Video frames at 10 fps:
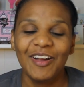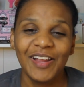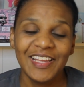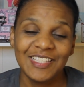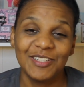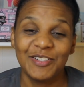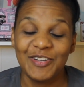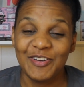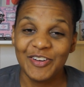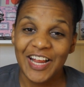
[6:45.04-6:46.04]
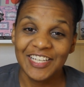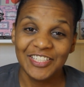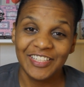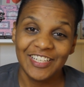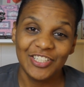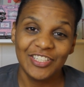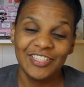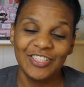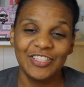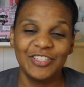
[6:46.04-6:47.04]
Okay, so
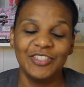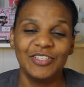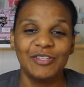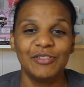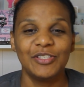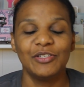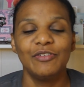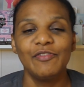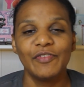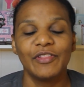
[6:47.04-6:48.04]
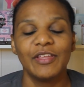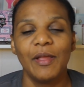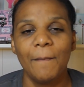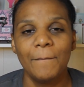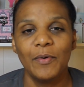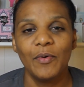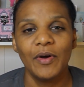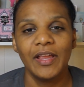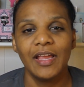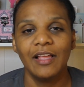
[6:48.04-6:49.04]
congratulations to you two for the
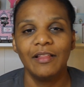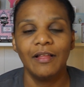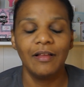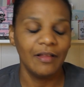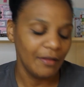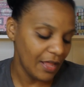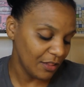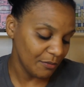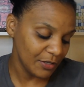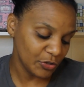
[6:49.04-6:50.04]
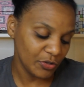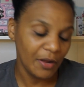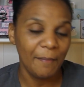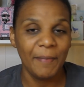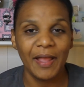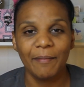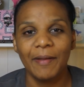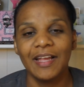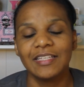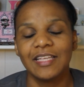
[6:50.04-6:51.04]
Boy uh, Elementary
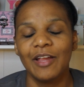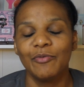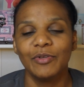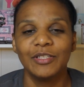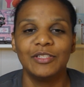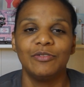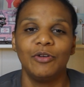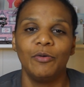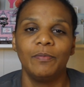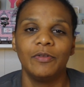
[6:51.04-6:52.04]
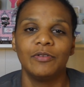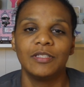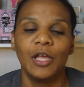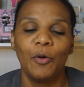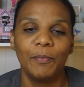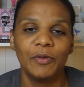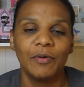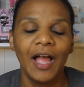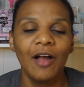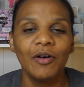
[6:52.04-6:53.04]
backpacks. I really do hope those help
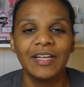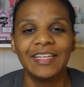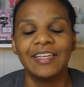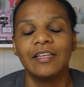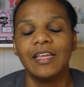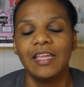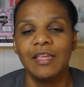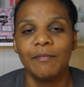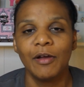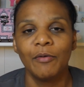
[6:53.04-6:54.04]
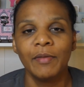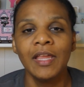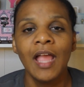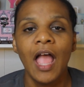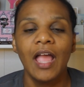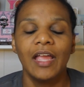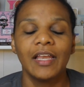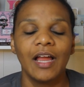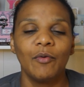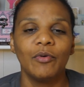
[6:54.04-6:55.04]
you out. Again, email me
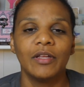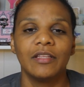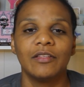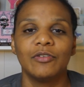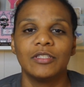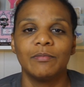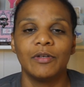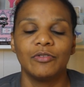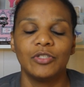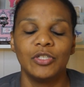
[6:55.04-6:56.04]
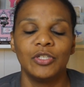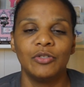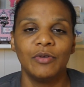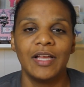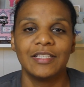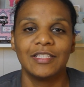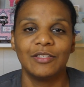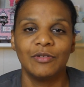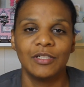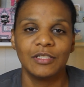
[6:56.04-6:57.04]
and I will get those mailed to you as
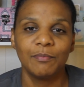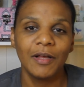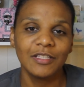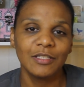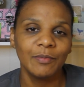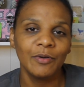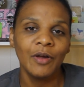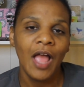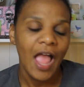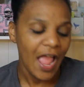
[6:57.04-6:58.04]
soon as possible.